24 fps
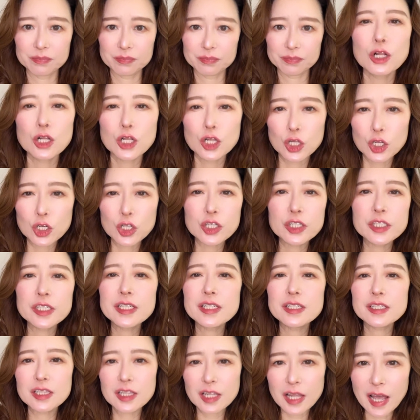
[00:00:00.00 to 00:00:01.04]
Learning
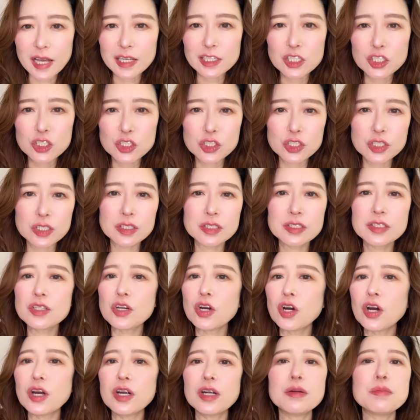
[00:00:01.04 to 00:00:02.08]
languages
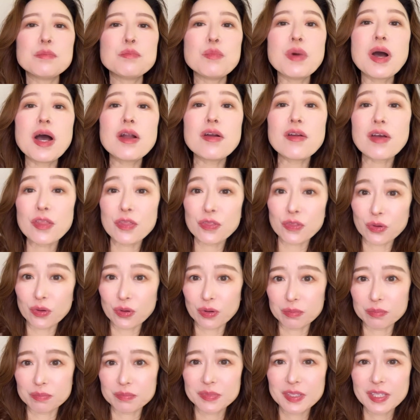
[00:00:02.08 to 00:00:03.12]
are marathon,
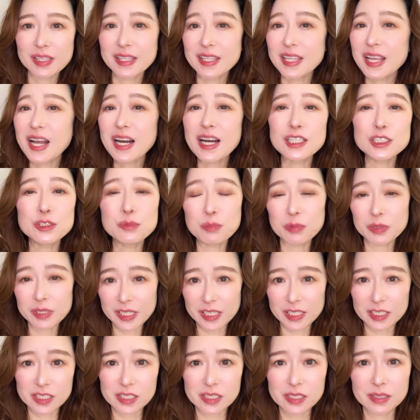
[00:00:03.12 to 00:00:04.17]
not a
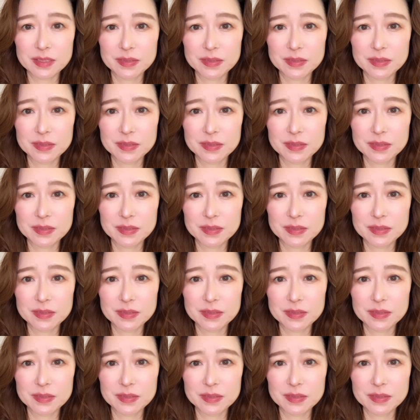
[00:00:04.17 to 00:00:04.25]
sprint.